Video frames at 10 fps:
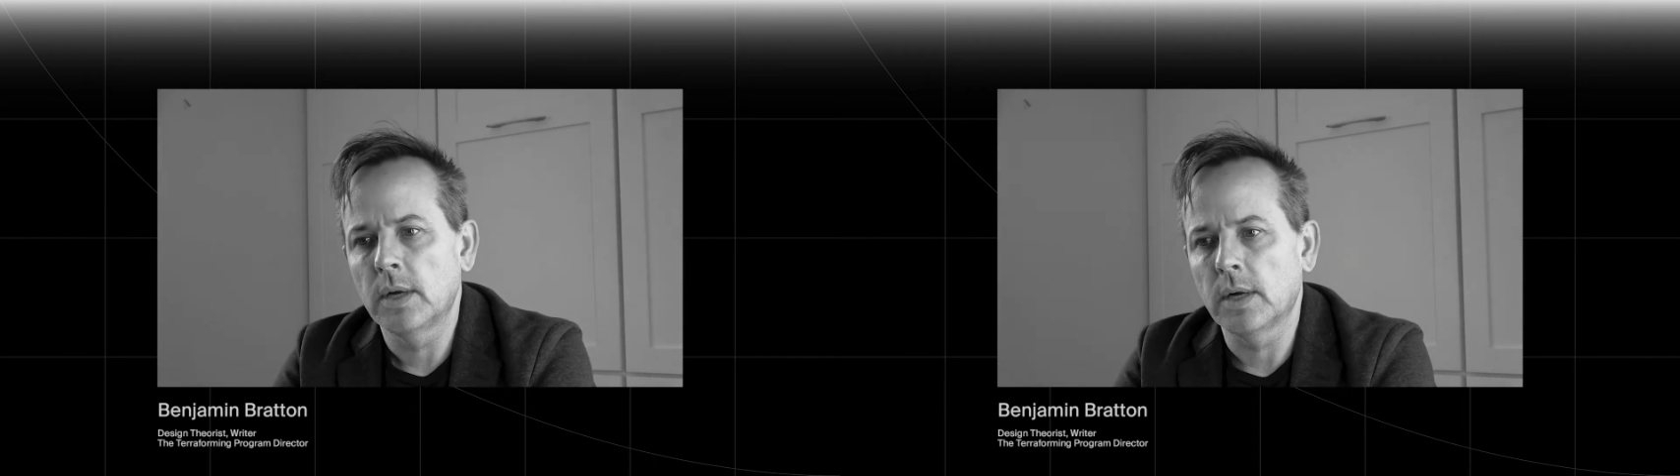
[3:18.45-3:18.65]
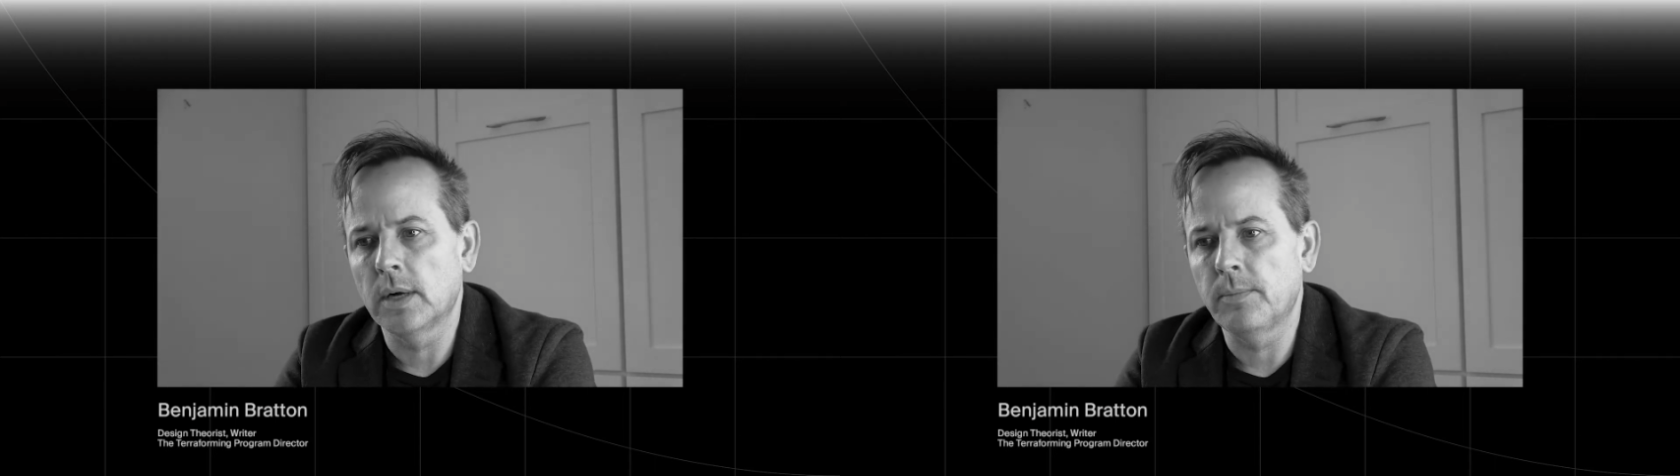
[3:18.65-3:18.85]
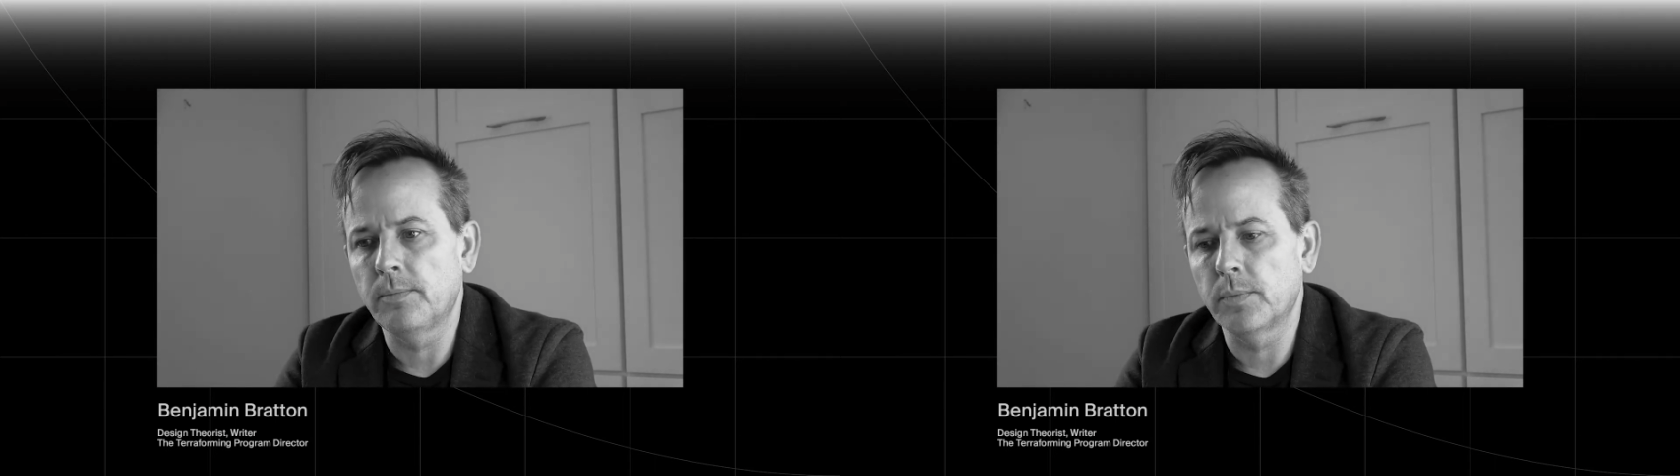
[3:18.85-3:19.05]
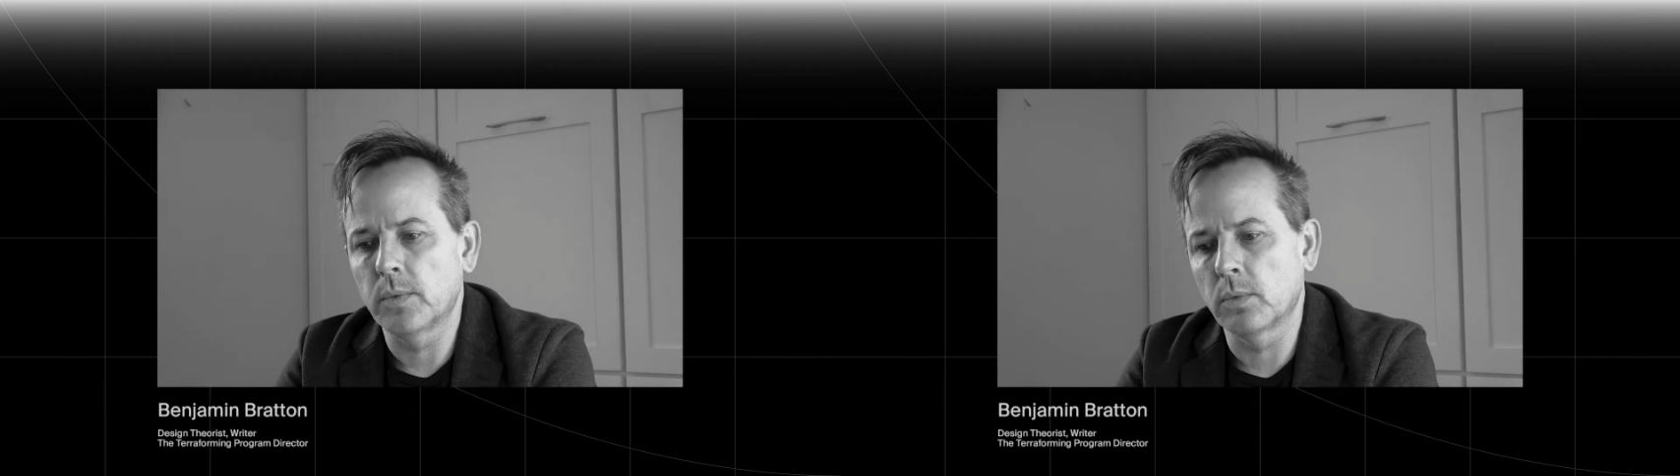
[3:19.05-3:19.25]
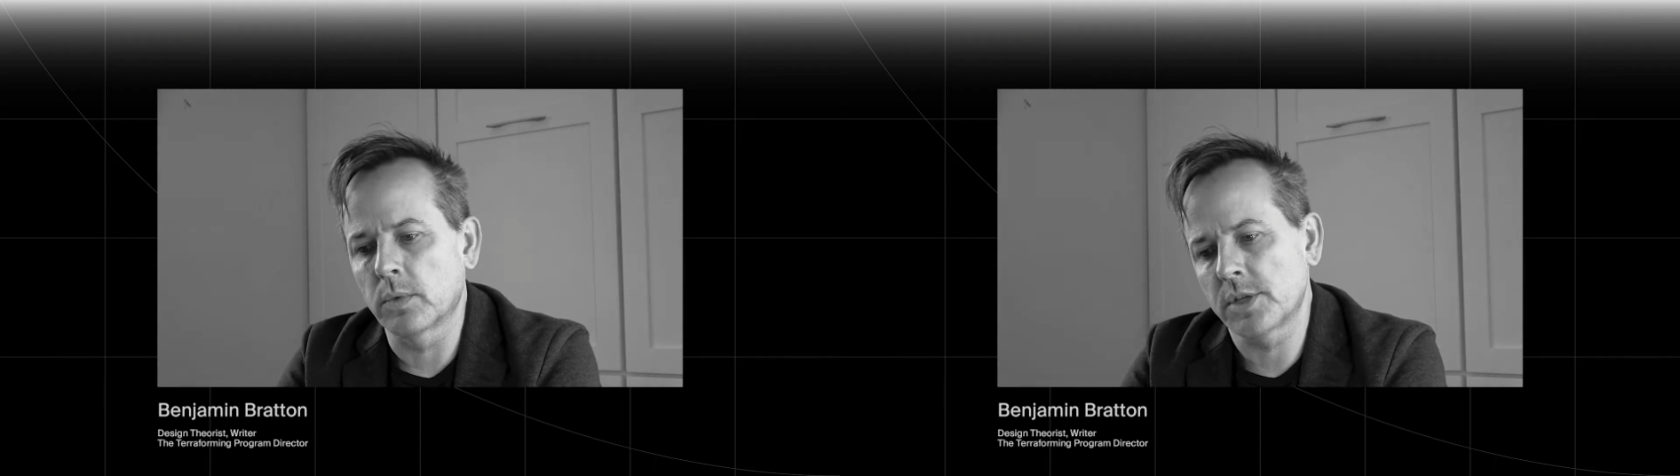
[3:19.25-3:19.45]

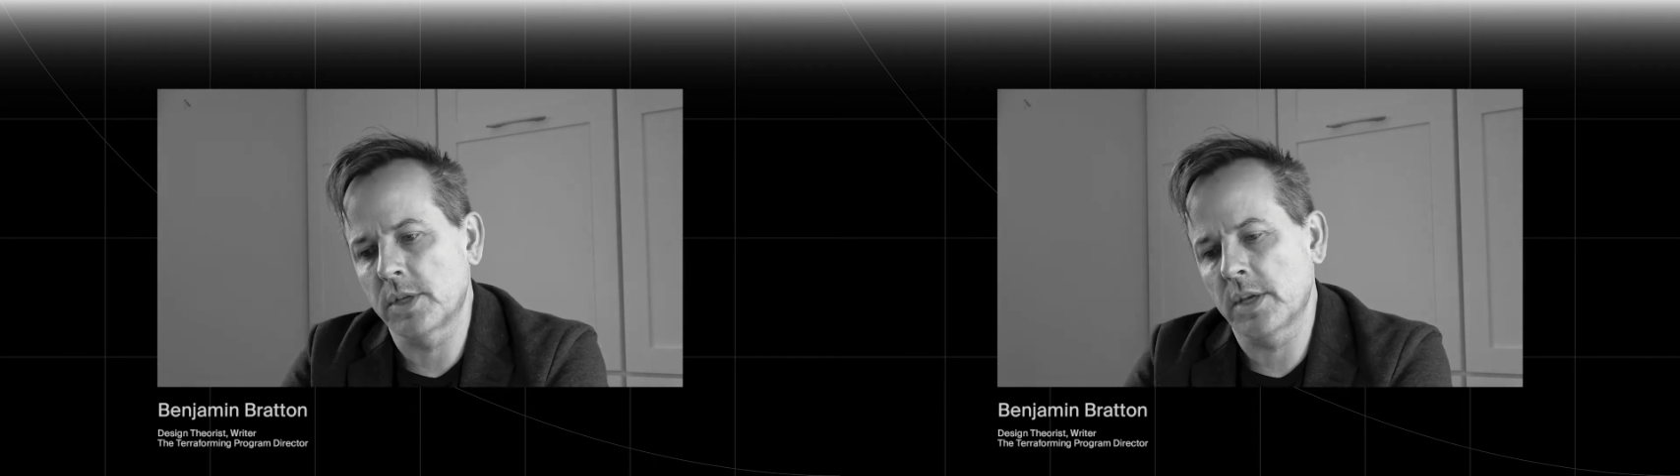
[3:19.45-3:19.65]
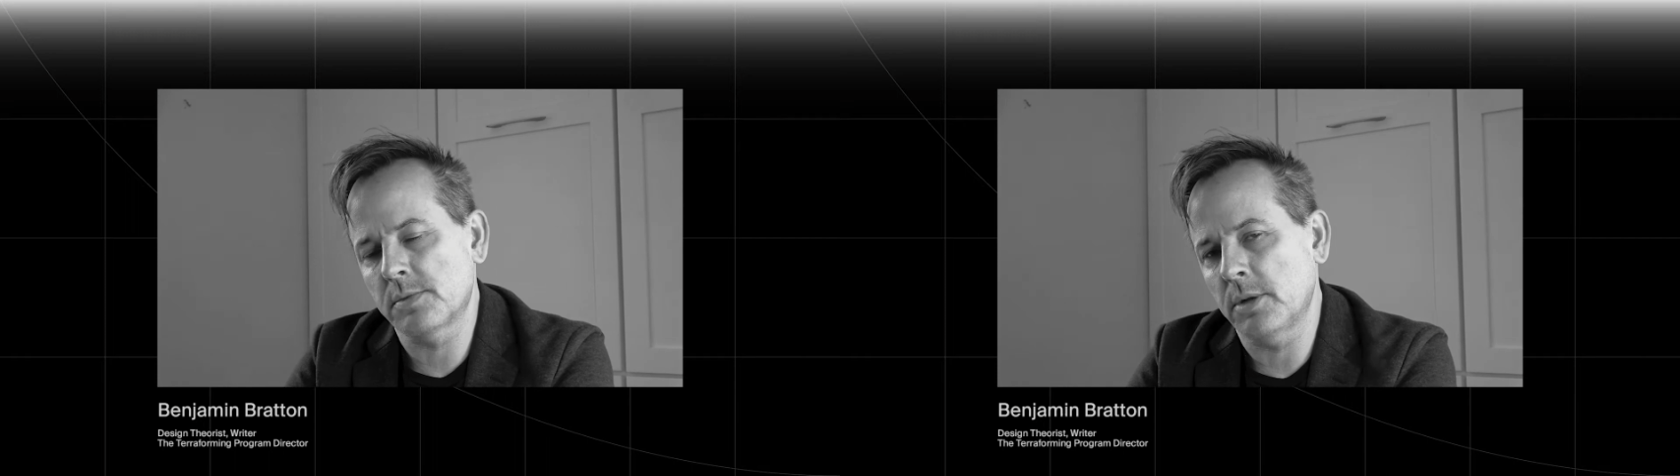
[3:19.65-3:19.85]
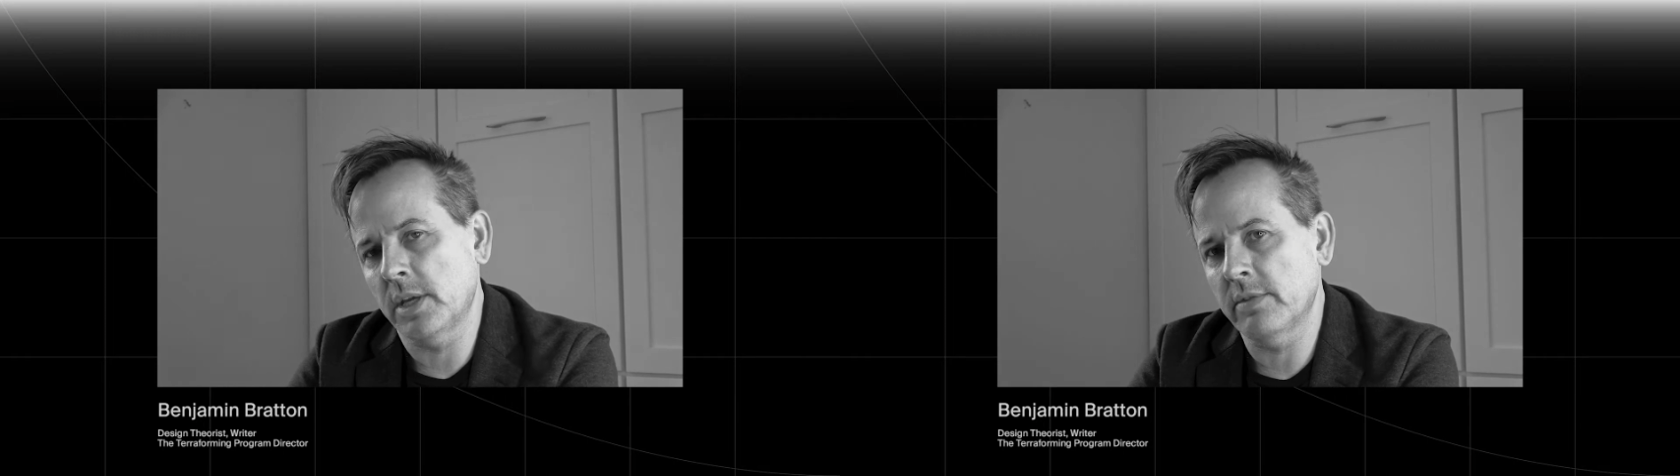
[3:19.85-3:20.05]
has been